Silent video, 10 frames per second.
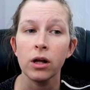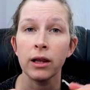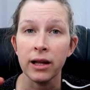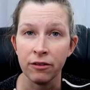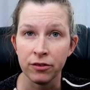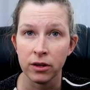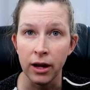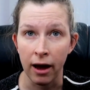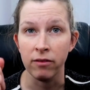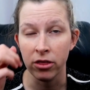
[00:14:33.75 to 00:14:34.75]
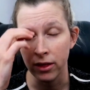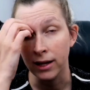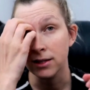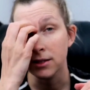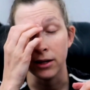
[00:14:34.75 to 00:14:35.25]
lift heavy
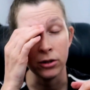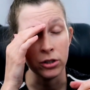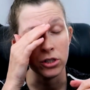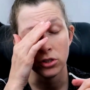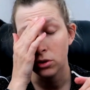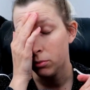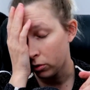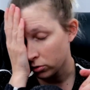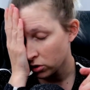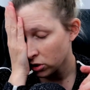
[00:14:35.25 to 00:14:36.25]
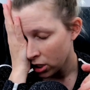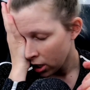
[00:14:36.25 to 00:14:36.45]
things, it hurts the most.